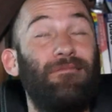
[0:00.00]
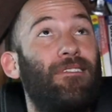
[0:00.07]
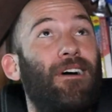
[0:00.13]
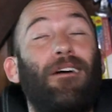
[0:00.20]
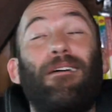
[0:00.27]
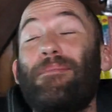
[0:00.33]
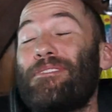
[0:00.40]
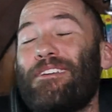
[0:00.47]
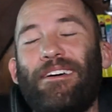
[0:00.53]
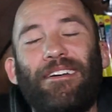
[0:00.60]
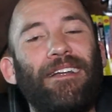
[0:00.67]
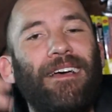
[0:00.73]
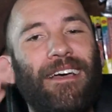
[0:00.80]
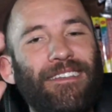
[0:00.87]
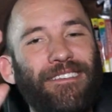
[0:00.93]
Oh, I'm sorry.
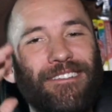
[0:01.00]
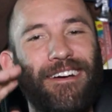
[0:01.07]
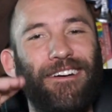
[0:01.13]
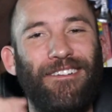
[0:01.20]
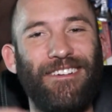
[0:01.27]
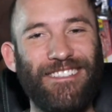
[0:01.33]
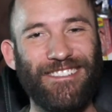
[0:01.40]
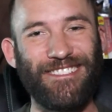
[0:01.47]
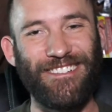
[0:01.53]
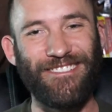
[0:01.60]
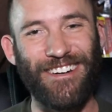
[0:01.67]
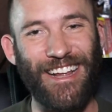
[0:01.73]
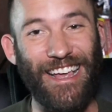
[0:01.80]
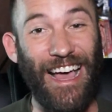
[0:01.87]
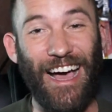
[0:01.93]
Did I answer that question
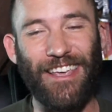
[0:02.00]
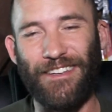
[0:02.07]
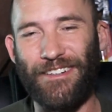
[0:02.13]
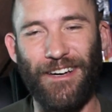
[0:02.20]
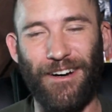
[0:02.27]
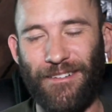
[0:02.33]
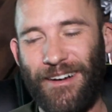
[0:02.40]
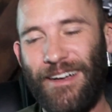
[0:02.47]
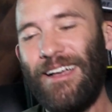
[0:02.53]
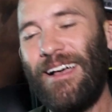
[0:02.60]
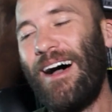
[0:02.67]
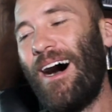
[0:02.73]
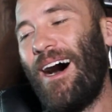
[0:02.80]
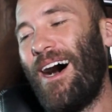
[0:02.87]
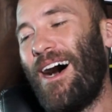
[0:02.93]
already? Yeah, you don't.
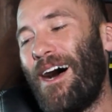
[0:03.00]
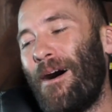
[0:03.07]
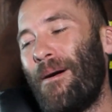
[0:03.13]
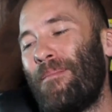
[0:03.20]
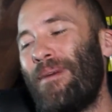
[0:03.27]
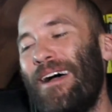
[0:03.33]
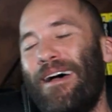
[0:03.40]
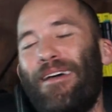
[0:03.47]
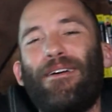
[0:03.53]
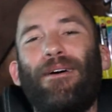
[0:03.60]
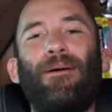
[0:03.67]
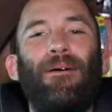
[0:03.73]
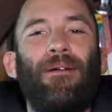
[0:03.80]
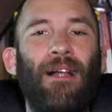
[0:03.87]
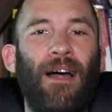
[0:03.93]
Um, the
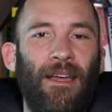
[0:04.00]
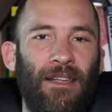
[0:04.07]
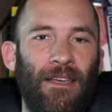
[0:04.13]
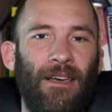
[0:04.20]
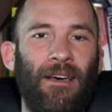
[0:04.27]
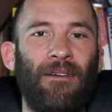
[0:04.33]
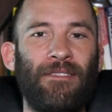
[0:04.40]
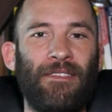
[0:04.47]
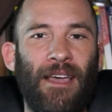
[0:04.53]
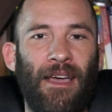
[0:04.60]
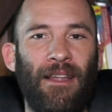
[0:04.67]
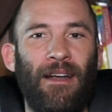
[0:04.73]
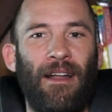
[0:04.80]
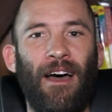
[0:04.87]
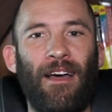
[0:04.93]
whole idea of
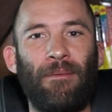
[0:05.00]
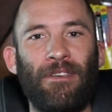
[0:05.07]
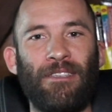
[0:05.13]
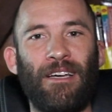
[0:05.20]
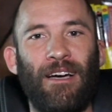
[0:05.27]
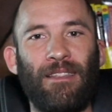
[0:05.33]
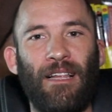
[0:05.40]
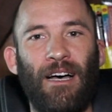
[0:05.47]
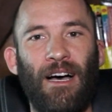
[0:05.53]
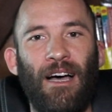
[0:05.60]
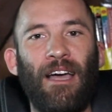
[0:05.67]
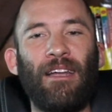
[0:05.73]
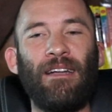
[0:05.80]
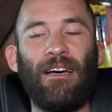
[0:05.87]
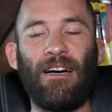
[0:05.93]
staying anonymous
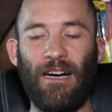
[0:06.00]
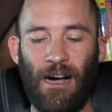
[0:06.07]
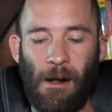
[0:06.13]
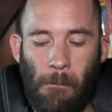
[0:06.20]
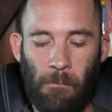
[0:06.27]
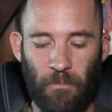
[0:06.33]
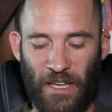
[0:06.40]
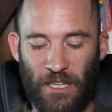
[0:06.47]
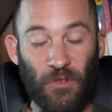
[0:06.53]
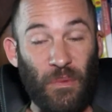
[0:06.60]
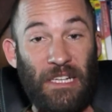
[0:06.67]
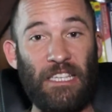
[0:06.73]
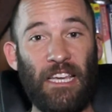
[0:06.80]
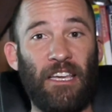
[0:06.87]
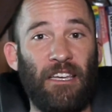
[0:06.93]
online um, is
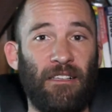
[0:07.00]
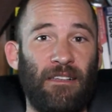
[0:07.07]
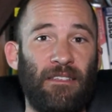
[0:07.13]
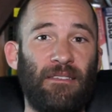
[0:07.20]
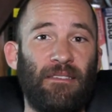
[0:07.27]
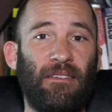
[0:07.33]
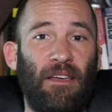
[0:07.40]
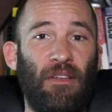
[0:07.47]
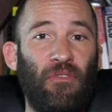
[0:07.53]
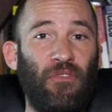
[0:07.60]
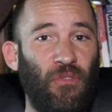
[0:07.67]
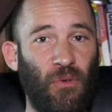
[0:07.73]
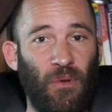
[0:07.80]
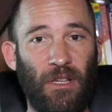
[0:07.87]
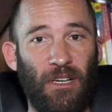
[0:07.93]
ridiculous and
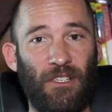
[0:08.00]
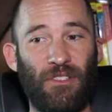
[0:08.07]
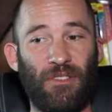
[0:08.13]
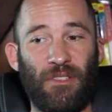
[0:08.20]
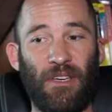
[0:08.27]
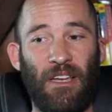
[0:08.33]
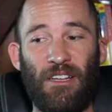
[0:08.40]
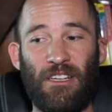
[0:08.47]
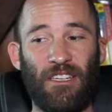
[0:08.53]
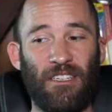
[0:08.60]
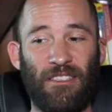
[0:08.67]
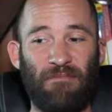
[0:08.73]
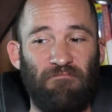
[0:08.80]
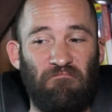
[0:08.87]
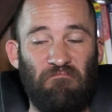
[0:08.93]
foolish and
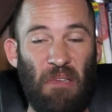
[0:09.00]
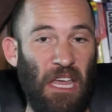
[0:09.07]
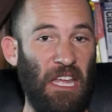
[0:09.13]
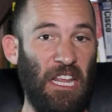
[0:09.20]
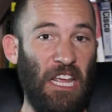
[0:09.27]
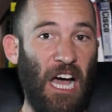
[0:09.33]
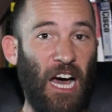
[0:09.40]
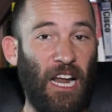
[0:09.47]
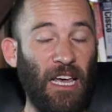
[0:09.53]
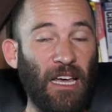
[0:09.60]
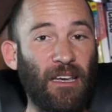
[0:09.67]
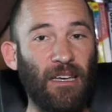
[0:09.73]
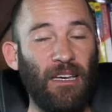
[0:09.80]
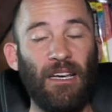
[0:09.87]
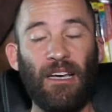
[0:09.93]
just
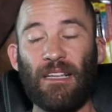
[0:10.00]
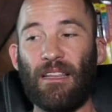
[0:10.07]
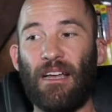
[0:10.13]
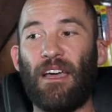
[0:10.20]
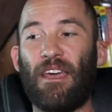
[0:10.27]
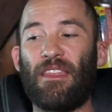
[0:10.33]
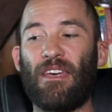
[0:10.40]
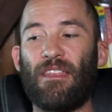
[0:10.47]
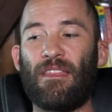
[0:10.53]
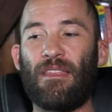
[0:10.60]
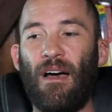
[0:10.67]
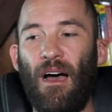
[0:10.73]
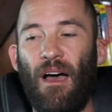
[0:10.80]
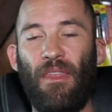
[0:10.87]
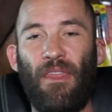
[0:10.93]
idiotic. Like the
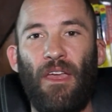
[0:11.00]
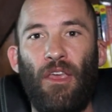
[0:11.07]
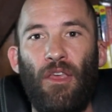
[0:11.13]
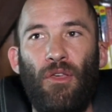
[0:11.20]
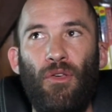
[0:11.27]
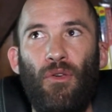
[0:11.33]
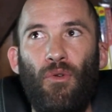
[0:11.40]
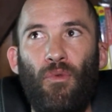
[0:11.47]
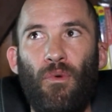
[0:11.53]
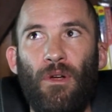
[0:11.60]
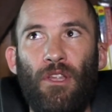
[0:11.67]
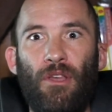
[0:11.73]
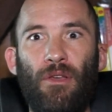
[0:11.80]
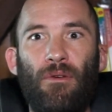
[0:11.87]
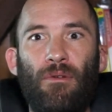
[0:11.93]
thought that you would
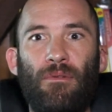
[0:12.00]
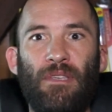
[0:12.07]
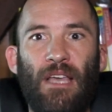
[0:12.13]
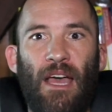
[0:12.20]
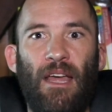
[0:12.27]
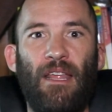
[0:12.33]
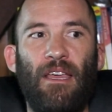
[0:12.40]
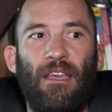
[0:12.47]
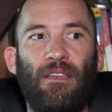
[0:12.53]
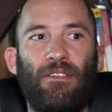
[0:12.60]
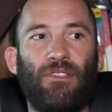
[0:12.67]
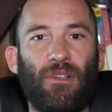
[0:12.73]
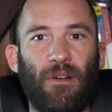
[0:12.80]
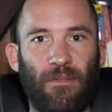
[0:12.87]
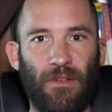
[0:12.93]
use any
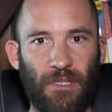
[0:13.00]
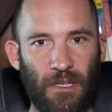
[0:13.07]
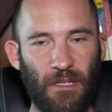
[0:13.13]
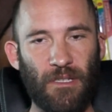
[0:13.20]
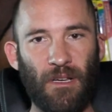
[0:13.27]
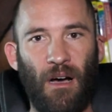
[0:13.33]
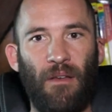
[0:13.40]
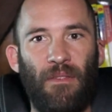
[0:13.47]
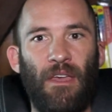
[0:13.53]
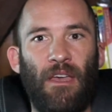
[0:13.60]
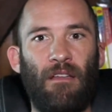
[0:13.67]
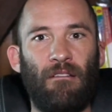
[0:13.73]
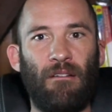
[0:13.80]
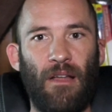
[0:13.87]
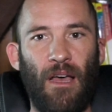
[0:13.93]
services on the
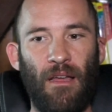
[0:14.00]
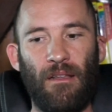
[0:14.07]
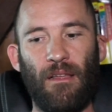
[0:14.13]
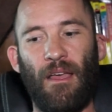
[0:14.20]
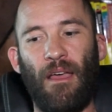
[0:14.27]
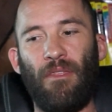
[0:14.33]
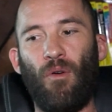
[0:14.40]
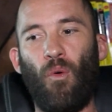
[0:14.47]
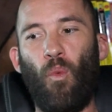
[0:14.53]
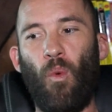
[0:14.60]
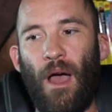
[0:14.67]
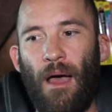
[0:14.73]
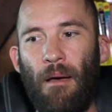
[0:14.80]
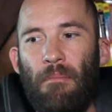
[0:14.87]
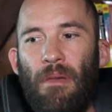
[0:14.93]
internet and the
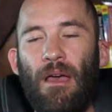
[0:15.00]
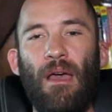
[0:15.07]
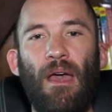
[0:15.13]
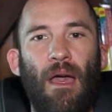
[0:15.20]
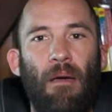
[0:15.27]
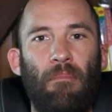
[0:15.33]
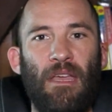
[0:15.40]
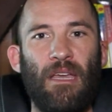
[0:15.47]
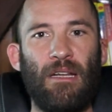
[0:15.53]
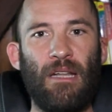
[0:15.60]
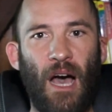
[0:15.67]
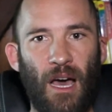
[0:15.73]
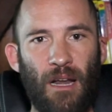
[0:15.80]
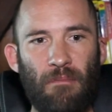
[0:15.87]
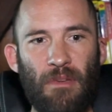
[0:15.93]
web and be
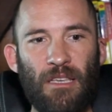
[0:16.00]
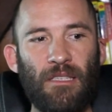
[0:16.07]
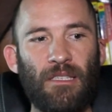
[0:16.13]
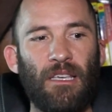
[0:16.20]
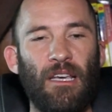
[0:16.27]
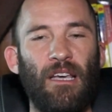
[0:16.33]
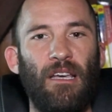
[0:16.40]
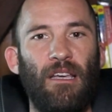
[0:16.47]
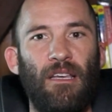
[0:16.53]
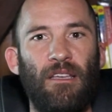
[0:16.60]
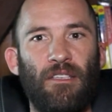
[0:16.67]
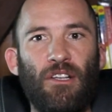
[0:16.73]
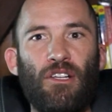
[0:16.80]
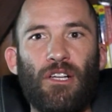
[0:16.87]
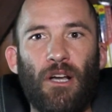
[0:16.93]
anonymous
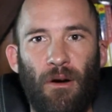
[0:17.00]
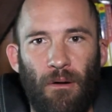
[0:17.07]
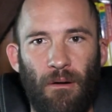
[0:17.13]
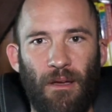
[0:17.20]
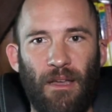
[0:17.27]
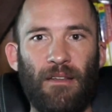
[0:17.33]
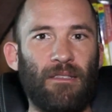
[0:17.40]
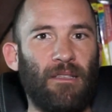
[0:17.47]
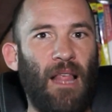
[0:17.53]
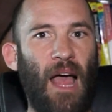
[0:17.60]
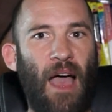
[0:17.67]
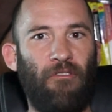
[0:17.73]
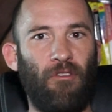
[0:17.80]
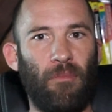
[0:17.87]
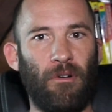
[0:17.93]
is a joke. It is
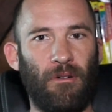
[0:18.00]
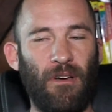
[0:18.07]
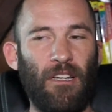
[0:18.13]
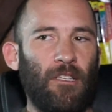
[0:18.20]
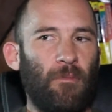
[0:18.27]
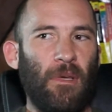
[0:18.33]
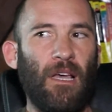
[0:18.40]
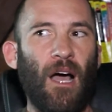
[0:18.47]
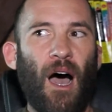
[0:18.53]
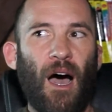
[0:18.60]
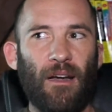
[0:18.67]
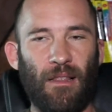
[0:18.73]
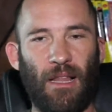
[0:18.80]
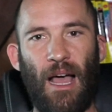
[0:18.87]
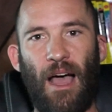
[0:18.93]
laughable. It is
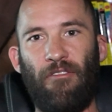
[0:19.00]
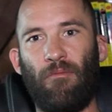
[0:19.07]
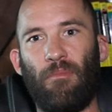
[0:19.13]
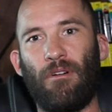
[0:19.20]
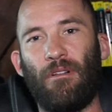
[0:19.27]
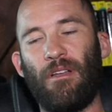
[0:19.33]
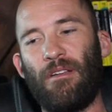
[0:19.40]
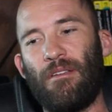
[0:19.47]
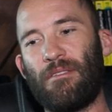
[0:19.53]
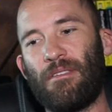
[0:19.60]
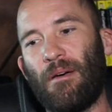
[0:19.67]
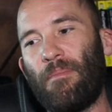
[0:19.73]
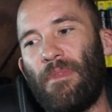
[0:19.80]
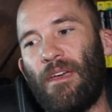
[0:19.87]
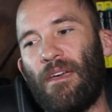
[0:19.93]
beyond laughable. It is
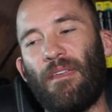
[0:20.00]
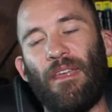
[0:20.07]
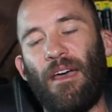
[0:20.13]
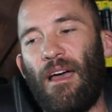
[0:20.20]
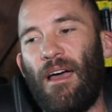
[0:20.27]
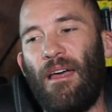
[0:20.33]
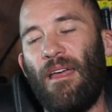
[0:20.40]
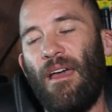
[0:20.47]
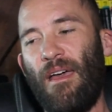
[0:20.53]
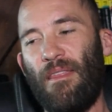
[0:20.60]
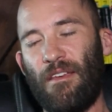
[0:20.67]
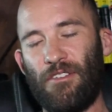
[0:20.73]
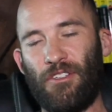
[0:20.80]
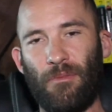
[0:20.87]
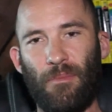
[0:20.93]
something that
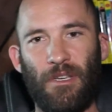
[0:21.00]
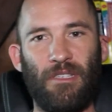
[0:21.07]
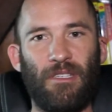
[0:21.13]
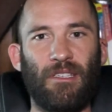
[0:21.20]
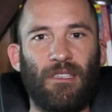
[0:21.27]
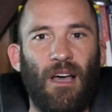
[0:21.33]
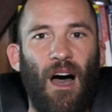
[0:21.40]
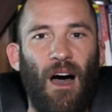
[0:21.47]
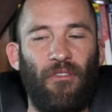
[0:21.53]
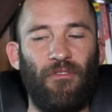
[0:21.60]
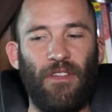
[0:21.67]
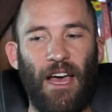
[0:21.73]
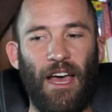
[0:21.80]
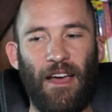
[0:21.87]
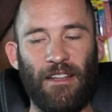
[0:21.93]
that should be
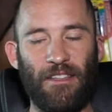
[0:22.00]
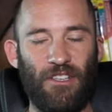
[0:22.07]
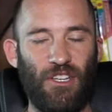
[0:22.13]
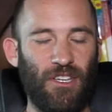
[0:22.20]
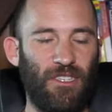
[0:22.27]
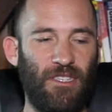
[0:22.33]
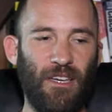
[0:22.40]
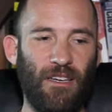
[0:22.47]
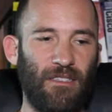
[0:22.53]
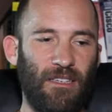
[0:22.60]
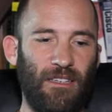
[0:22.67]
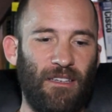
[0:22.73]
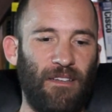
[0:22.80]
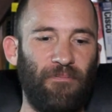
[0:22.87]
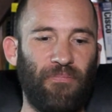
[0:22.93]
scoffed at. It just
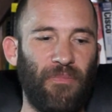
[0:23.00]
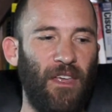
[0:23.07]
doesn't